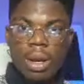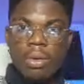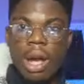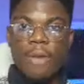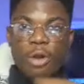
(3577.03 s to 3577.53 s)

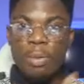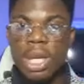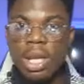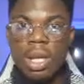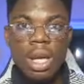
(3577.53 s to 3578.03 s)
Right? For me,
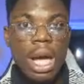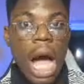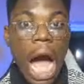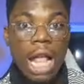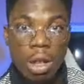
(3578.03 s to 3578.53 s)

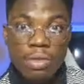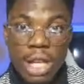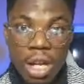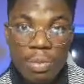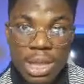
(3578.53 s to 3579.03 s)
I love the
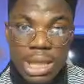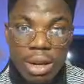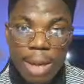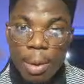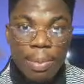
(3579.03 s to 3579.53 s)
kind of business that
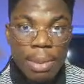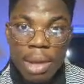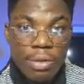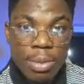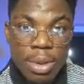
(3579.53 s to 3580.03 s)
will keep on paying
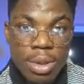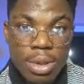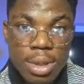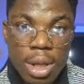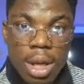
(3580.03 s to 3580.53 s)
me every month.